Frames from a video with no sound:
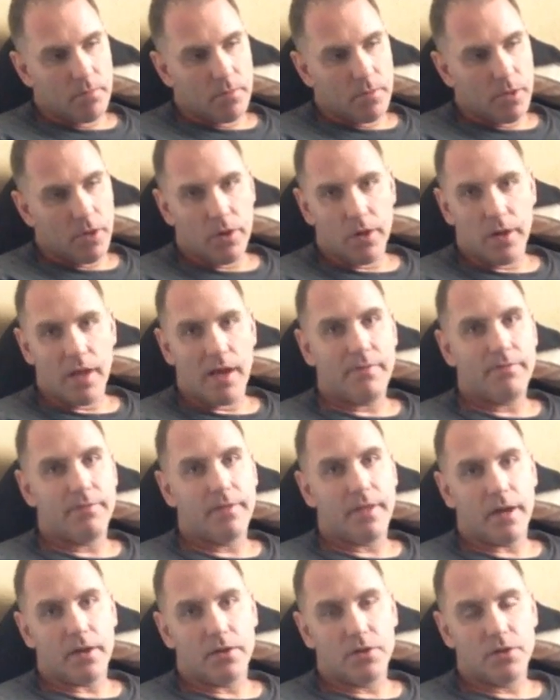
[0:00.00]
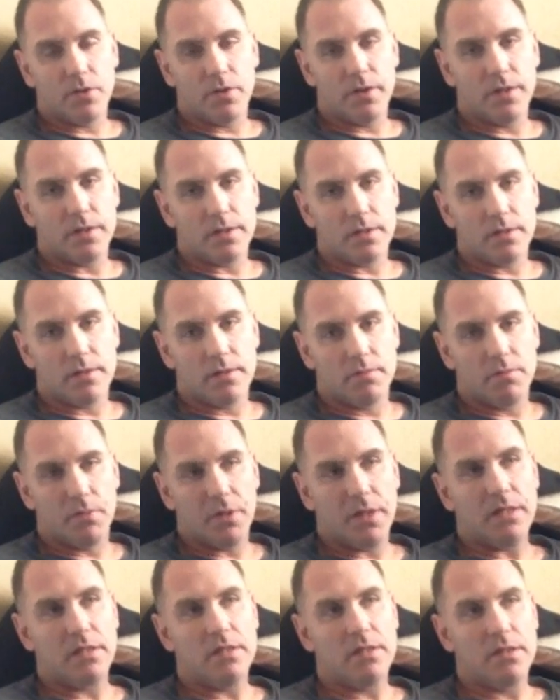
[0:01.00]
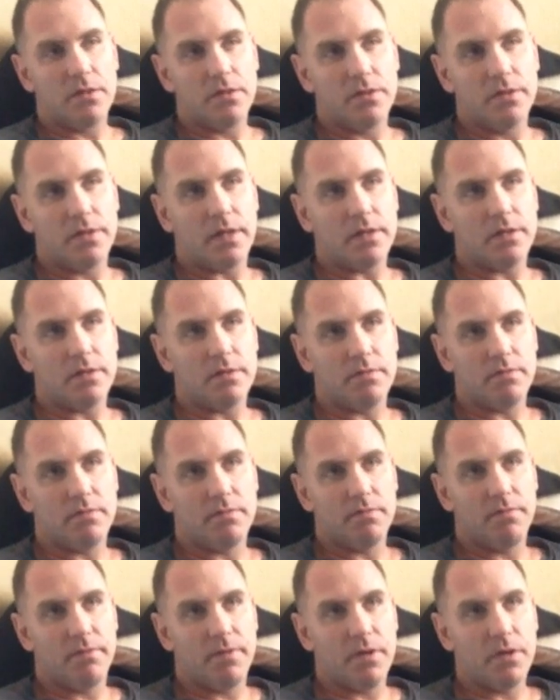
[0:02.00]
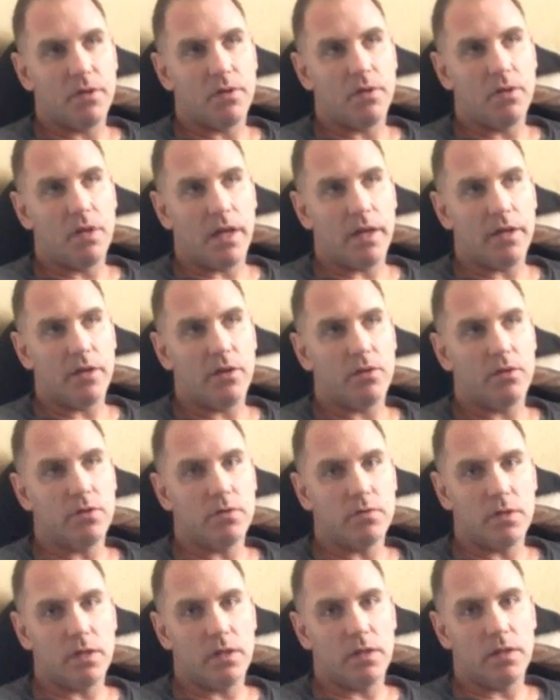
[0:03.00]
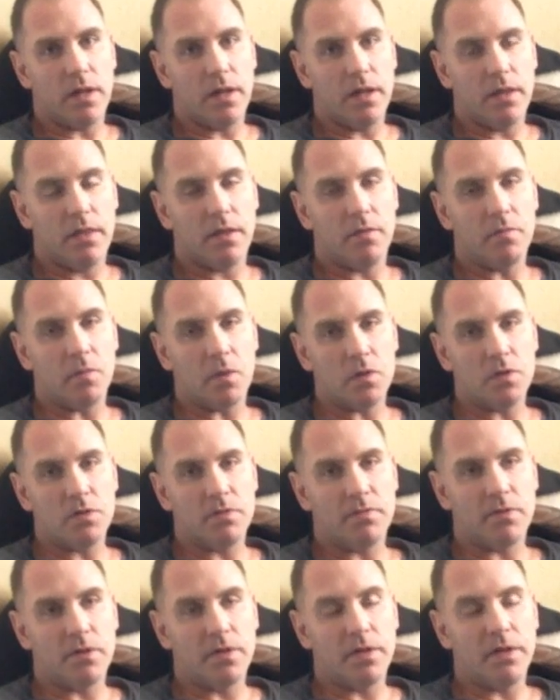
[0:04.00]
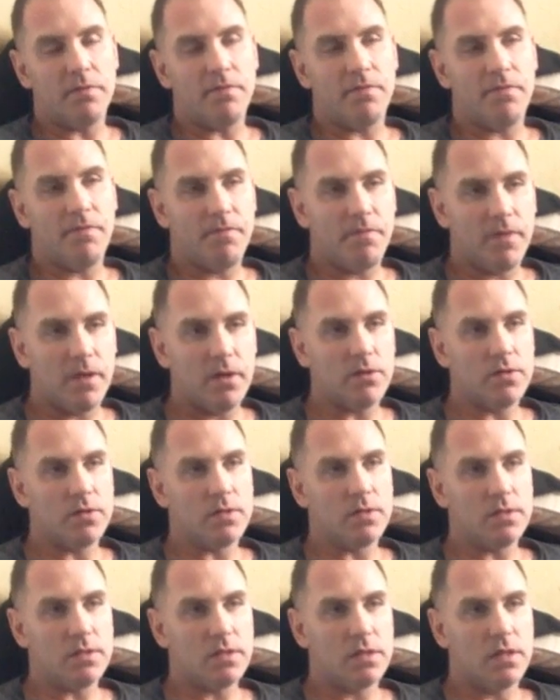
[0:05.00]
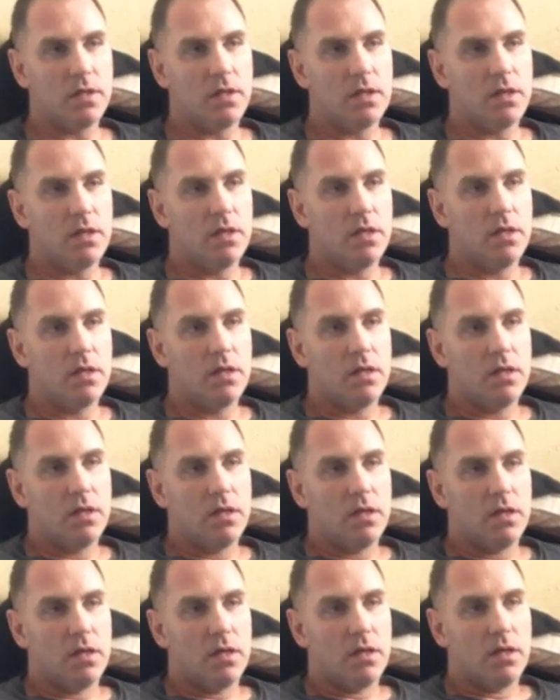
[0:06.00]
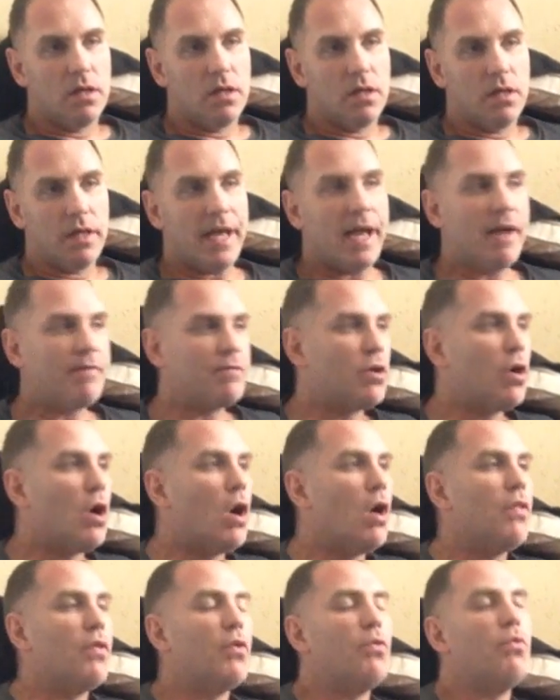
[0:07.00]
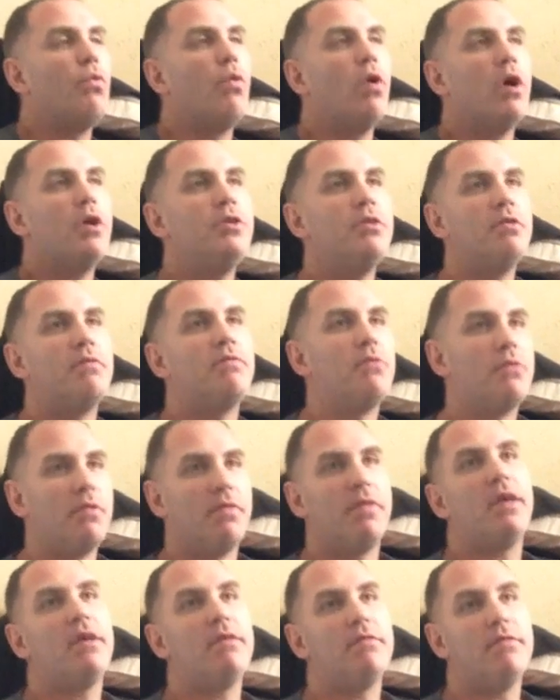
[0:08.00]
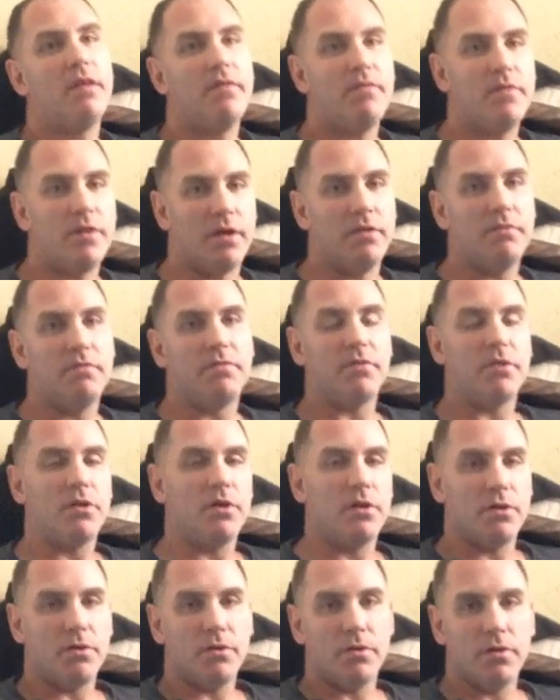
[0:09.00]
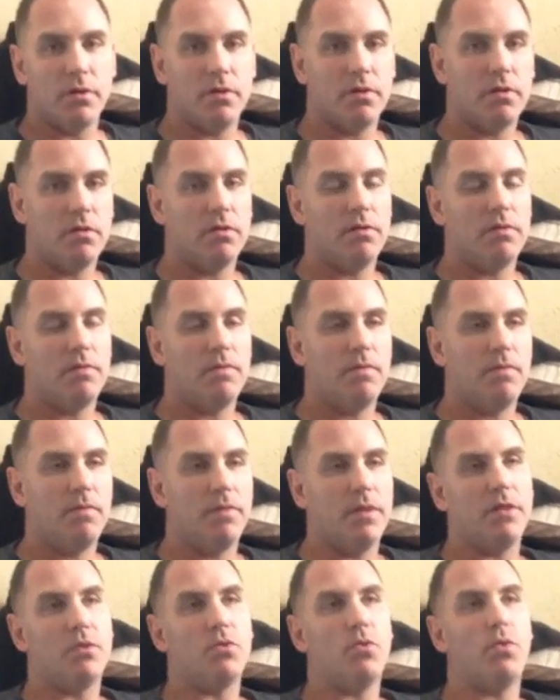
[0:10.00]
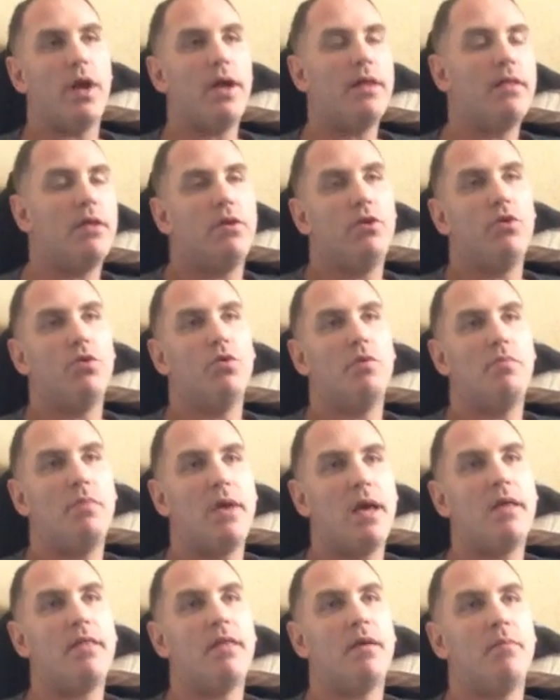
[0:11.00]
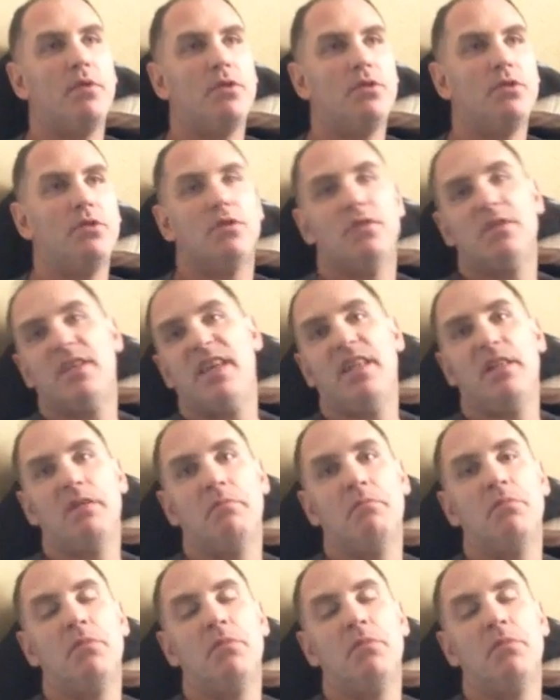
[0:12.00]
You're left without a choice, but it still doesn't feel like you're doing anything merciful. It feels like after all the wonderful things they've done for you, that the way that you repay them is you just kill them.